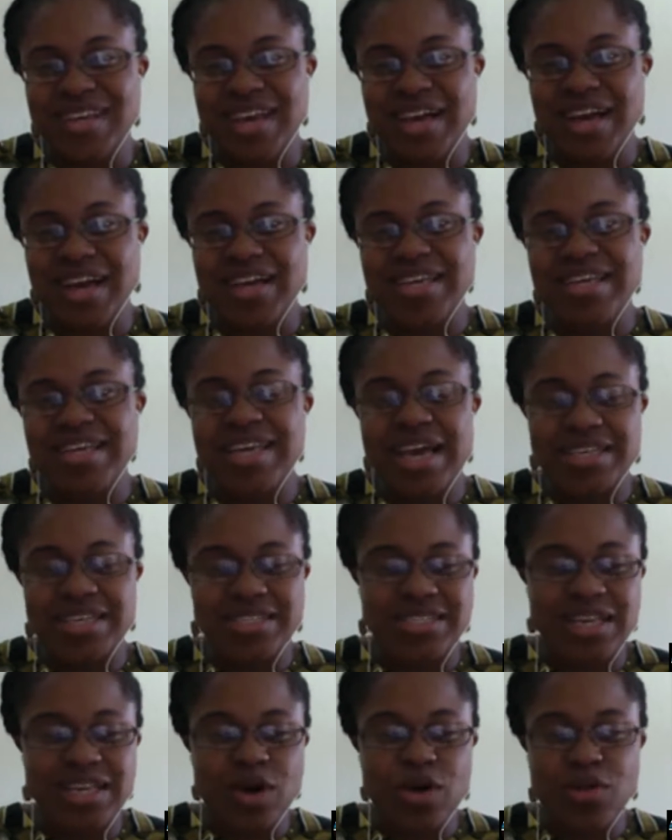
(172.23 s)

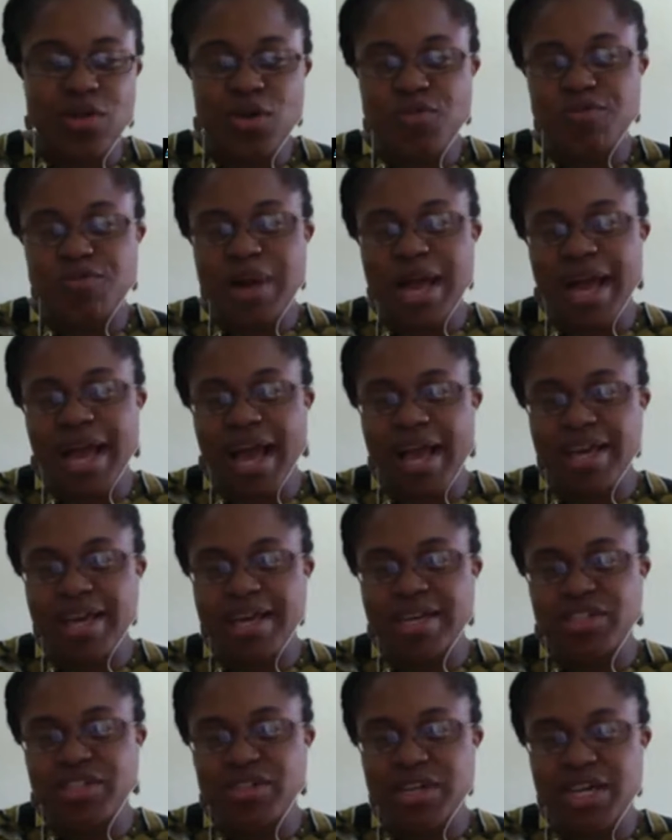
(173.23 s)
Yes, all of my higher
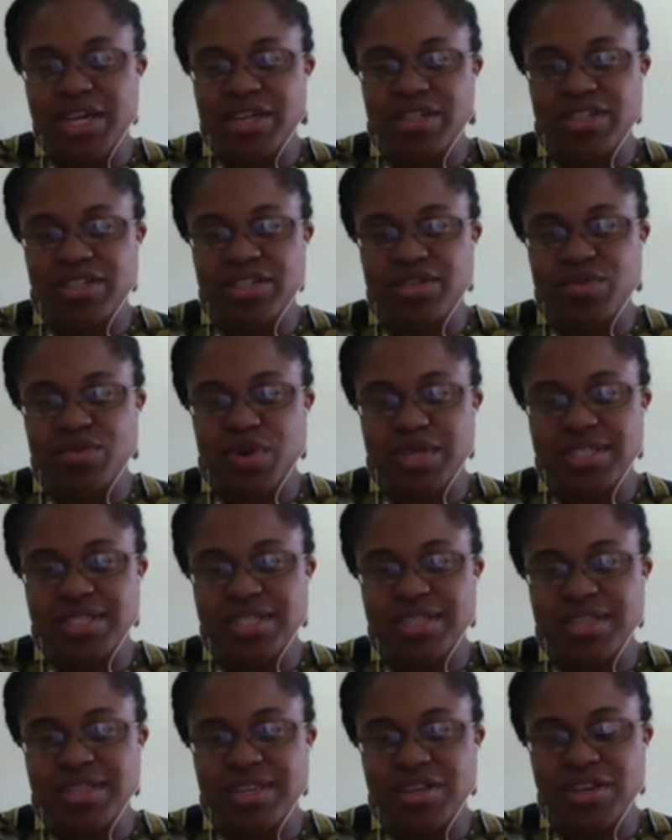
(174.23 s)
education was in
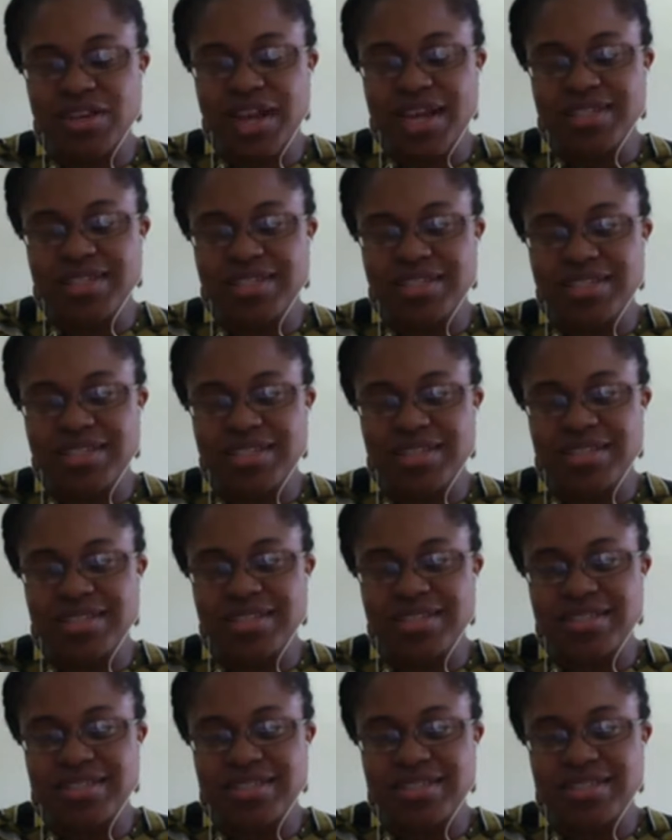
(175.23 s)
the United States.